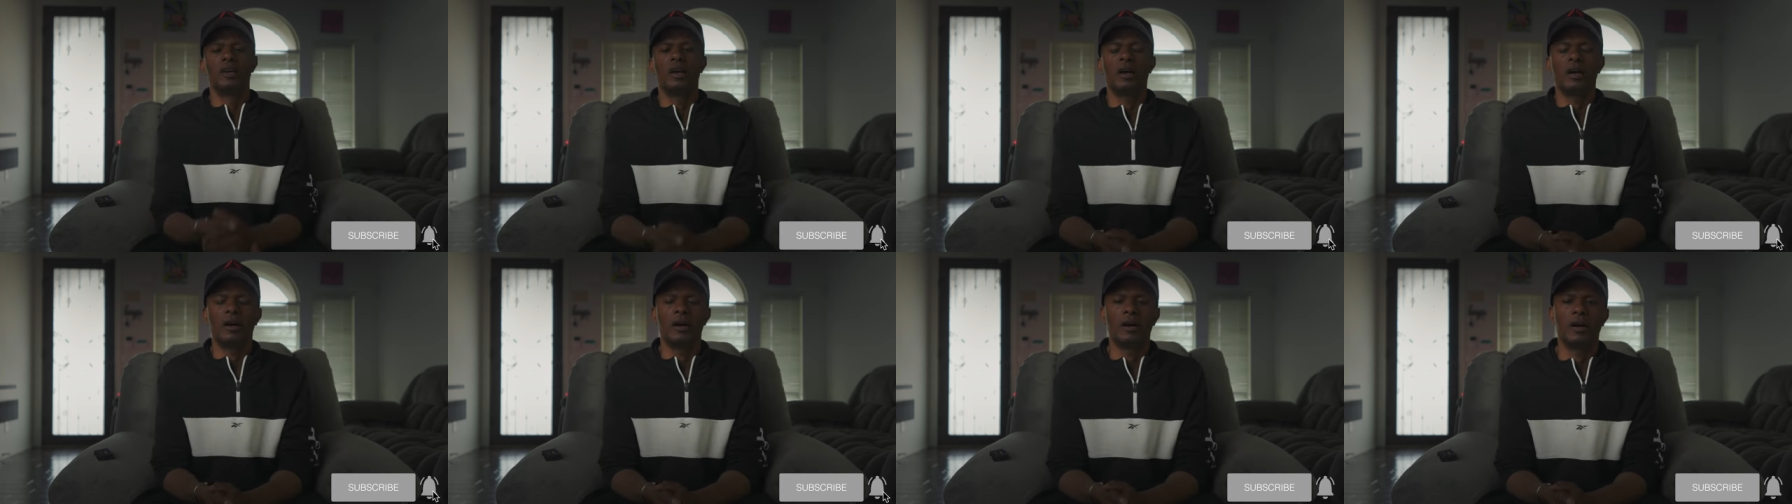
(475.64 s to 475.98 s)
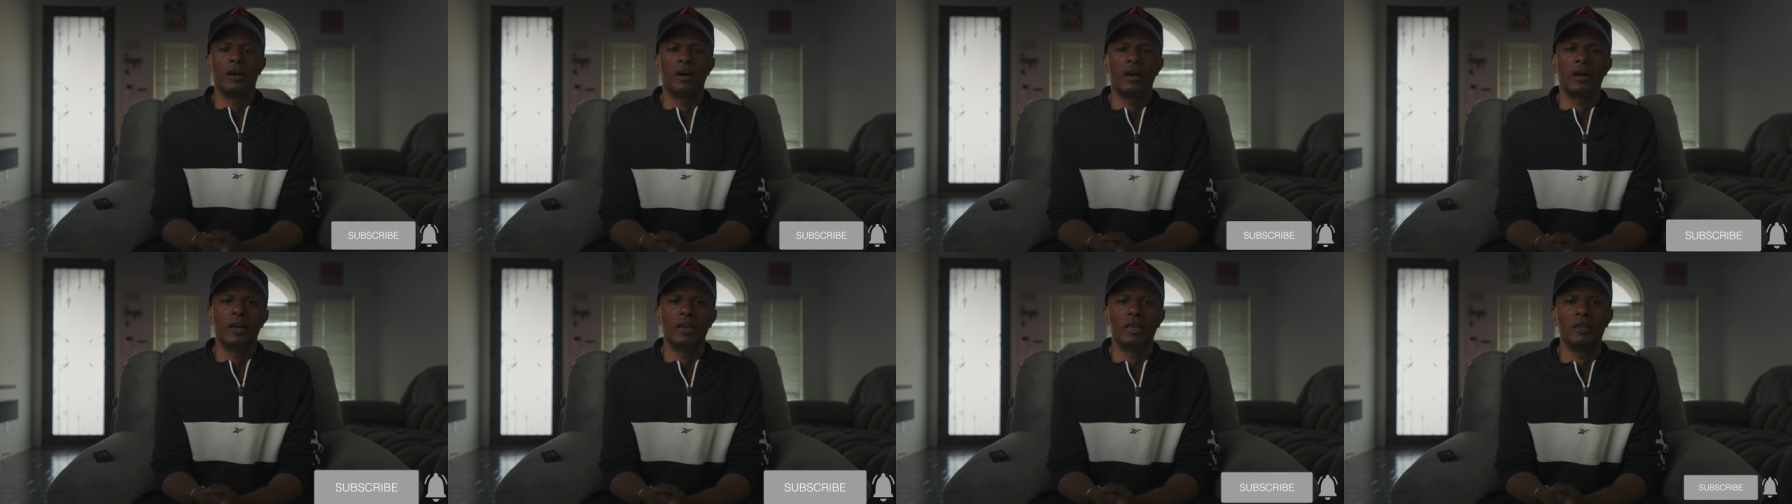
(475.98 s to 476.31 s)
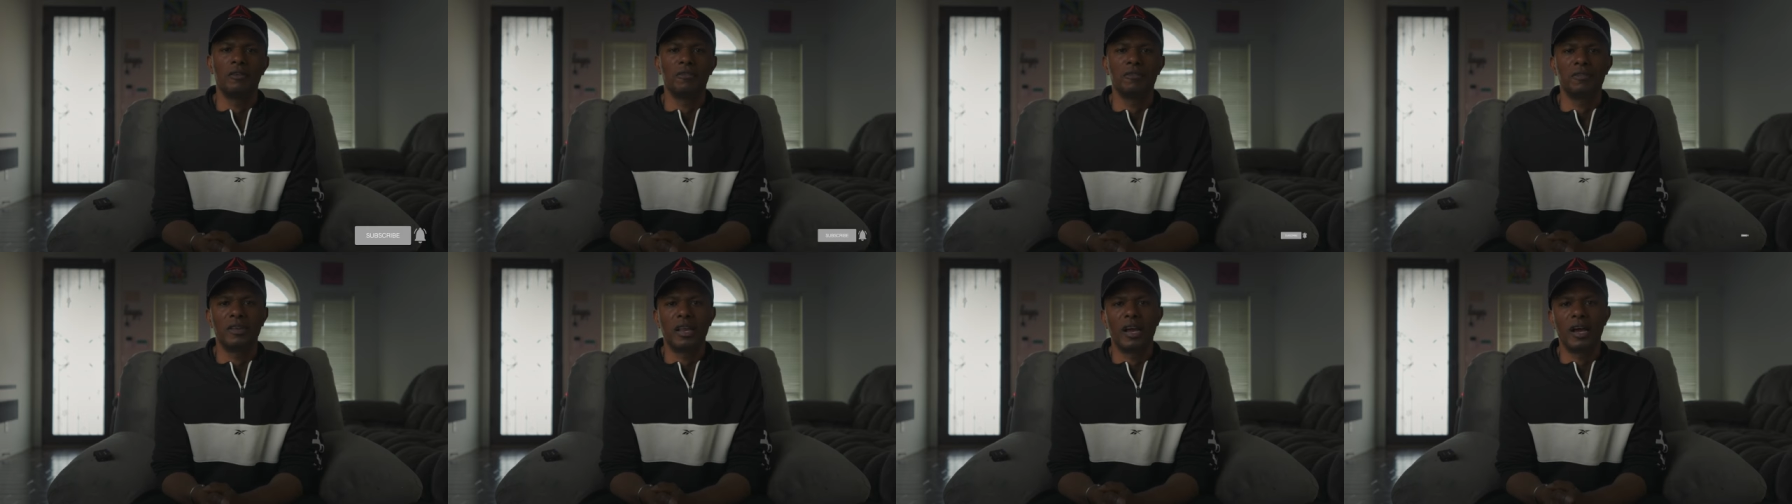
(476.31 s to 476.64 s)
Uh,
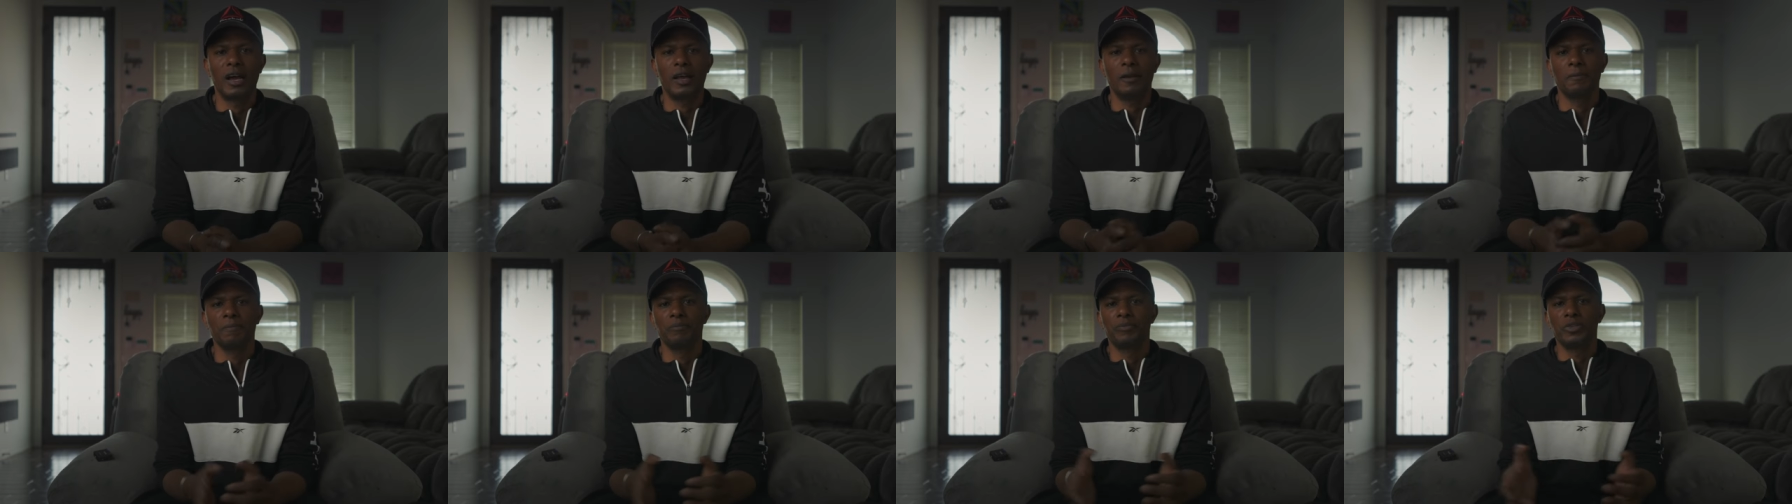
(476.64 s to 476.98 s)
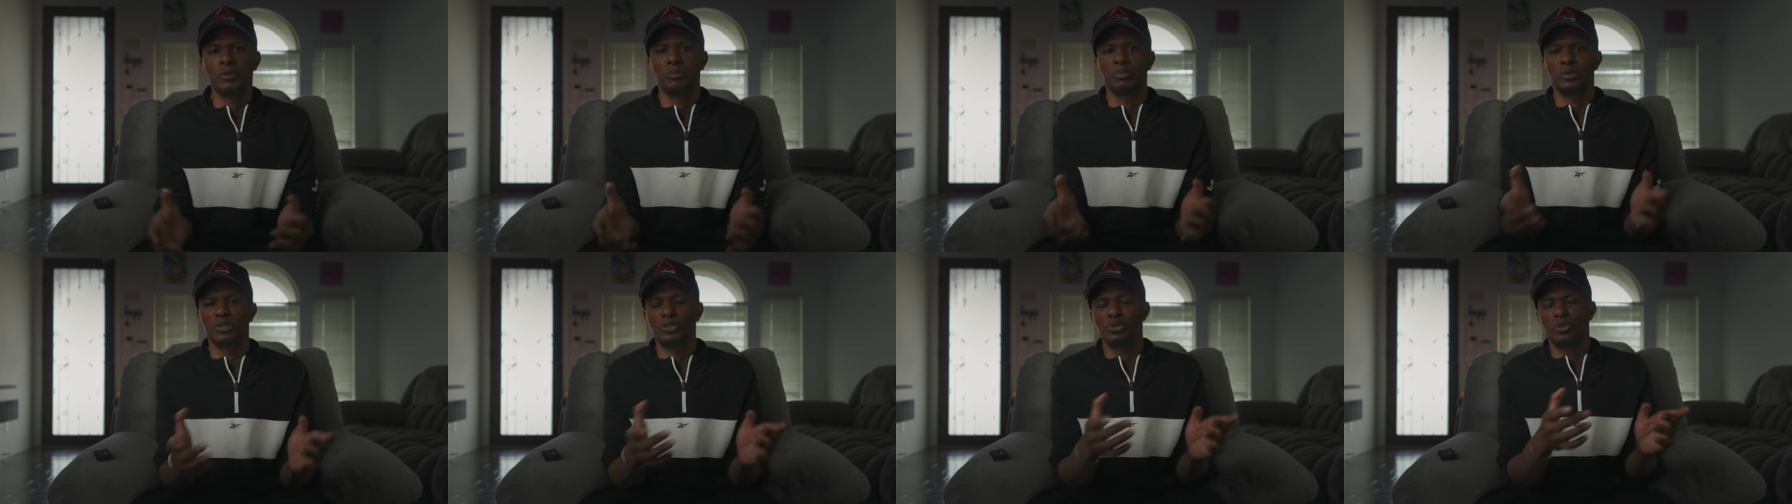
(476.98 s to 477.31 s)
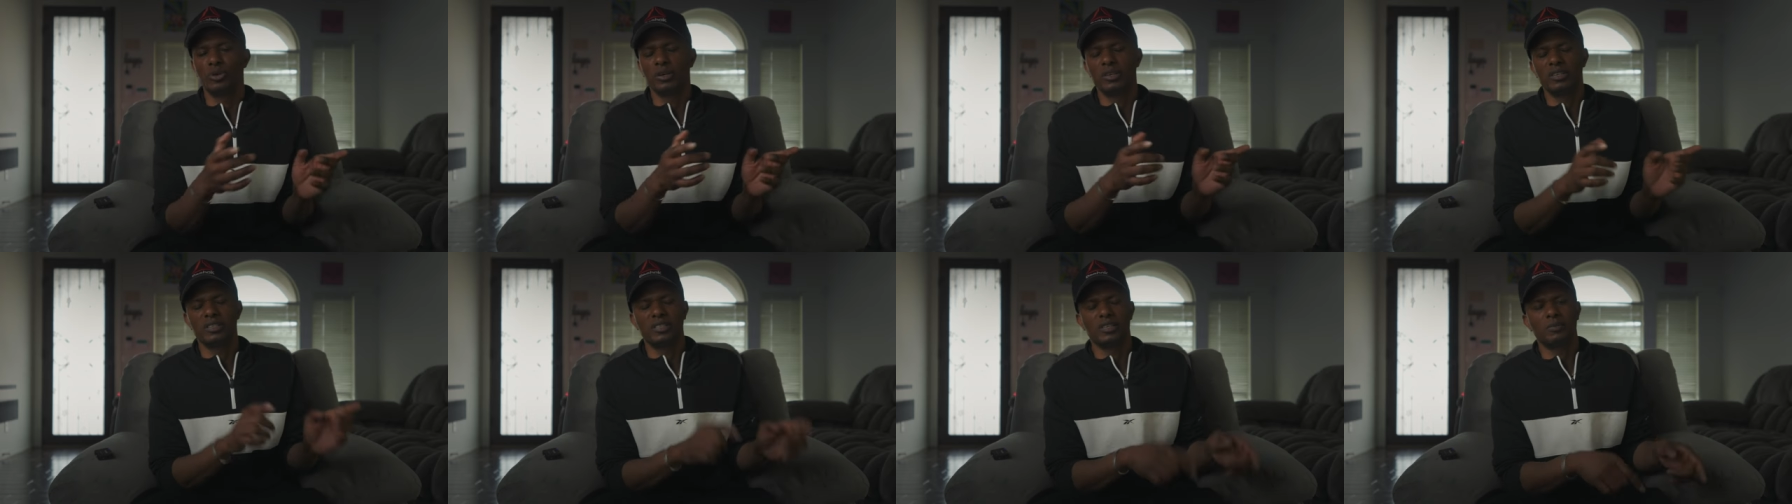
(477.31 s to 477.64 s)
if not, please
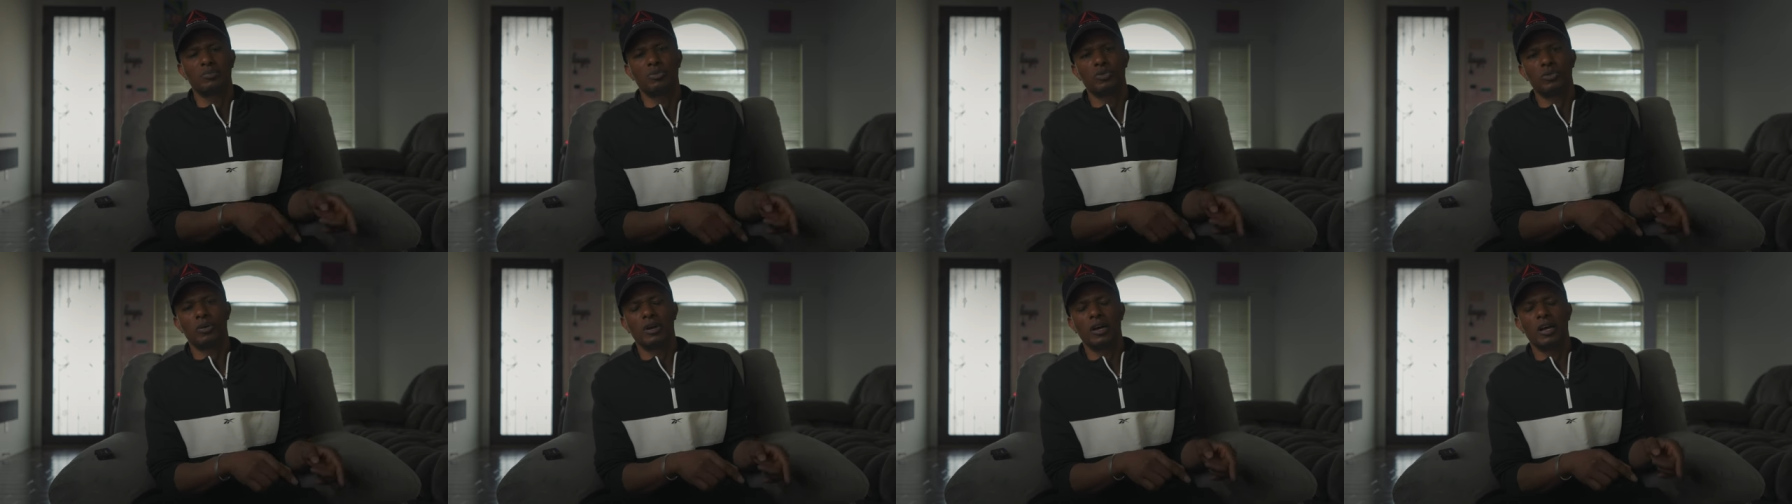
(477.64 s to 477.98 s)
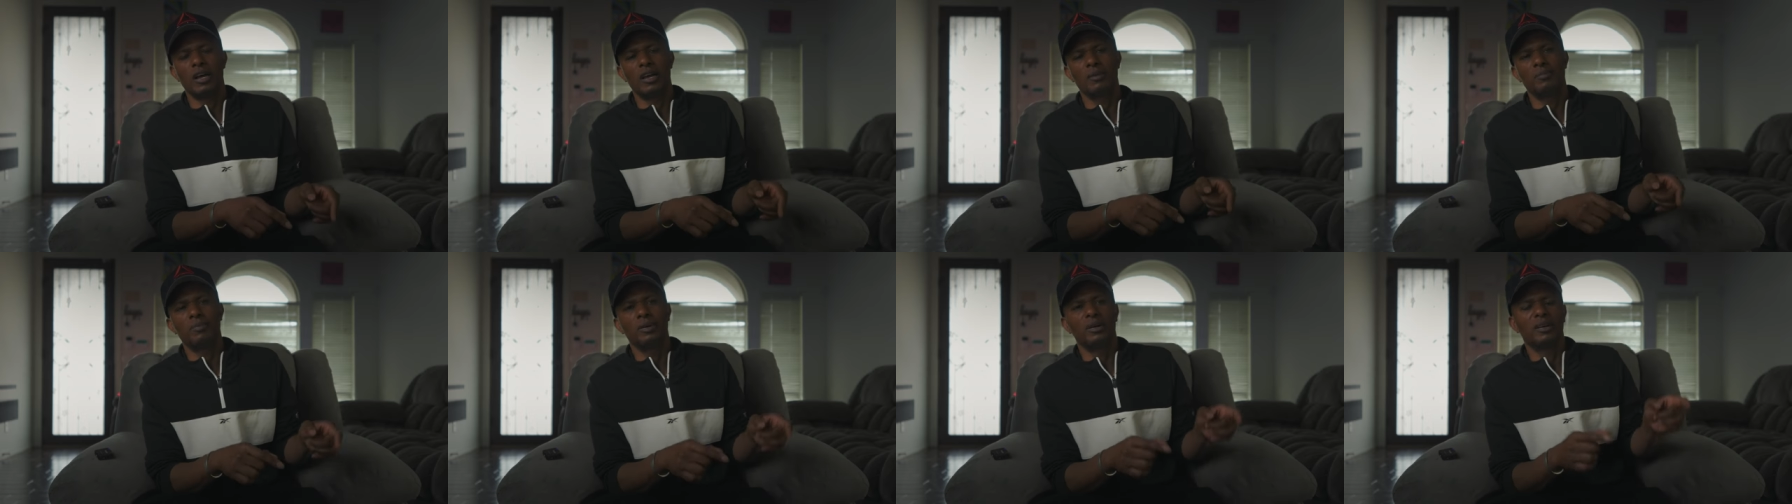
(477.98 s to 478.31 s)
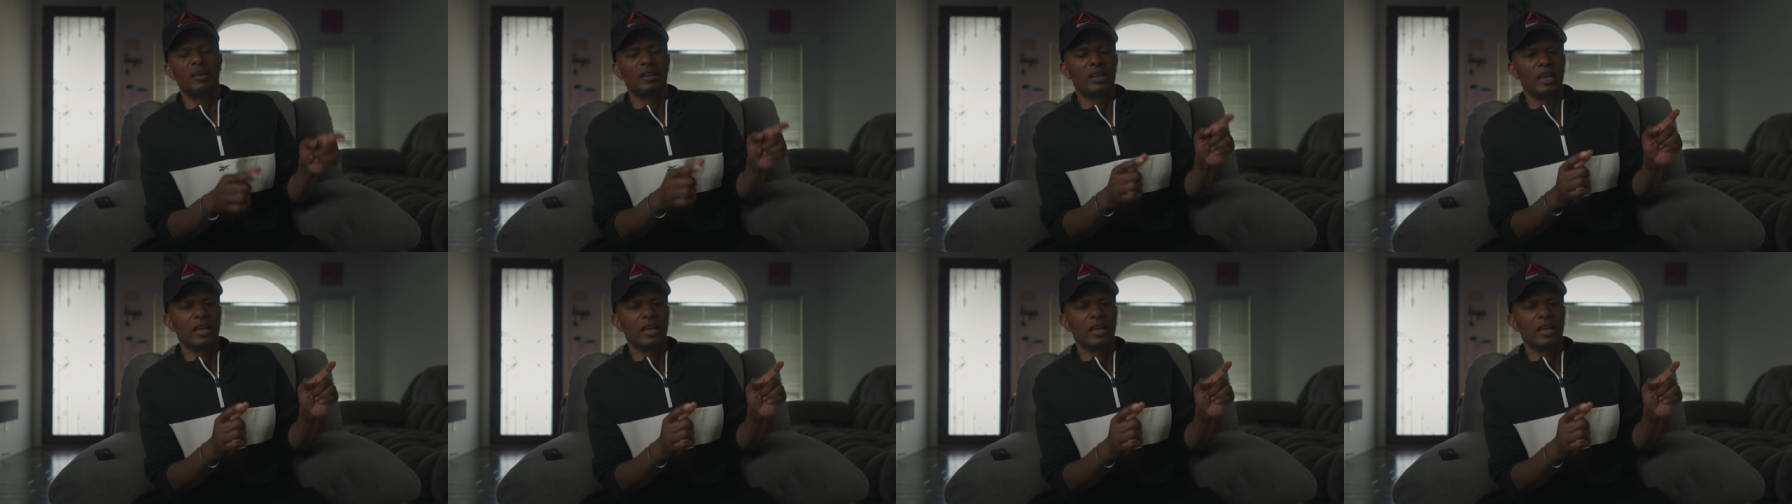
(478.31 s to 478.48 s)
go ahead and subscribe